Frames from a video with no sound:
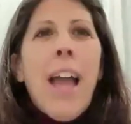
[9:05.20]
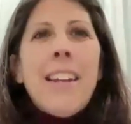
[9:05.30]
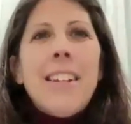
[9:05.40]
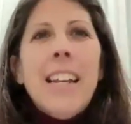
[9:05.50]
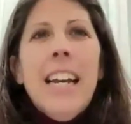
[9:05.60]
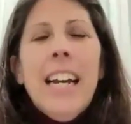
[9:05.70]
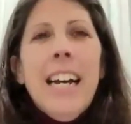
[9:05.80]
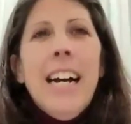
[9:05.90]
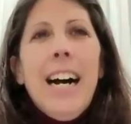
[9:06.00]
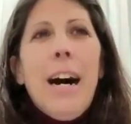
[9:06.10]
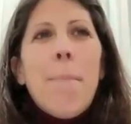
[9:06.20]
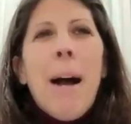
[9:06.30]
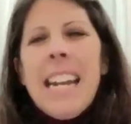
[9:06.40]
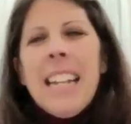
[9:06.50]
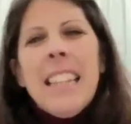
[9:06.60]
that
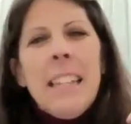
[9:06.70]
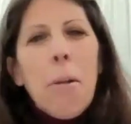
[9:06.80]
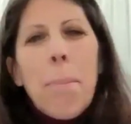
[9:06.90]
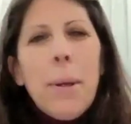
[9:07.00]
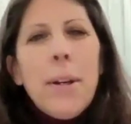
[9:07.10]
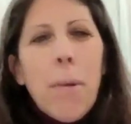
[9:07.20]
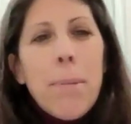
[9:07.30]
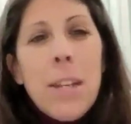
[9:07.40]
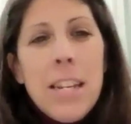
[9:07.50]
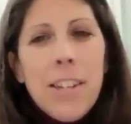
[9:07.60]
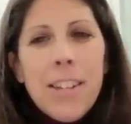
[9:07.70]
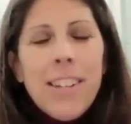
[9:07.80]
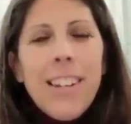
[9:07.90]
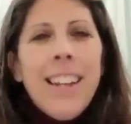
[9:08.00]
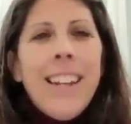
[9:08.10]
I had a little bit of a
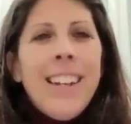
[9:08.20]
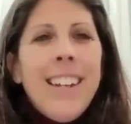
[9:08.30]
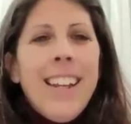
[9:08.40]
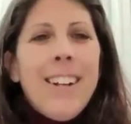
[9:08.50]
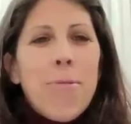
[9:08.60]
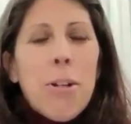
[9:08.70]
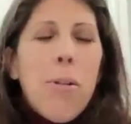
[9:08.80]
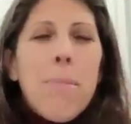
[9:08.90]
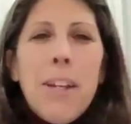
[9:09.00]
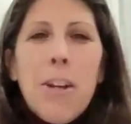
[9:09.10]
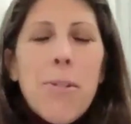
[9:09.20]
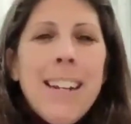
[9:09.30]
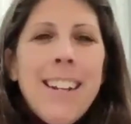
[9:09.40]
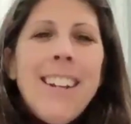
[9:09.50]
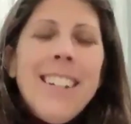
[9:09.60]
piece in what's all being
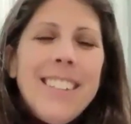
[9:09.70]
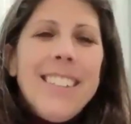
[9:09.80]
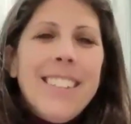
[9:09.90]
created.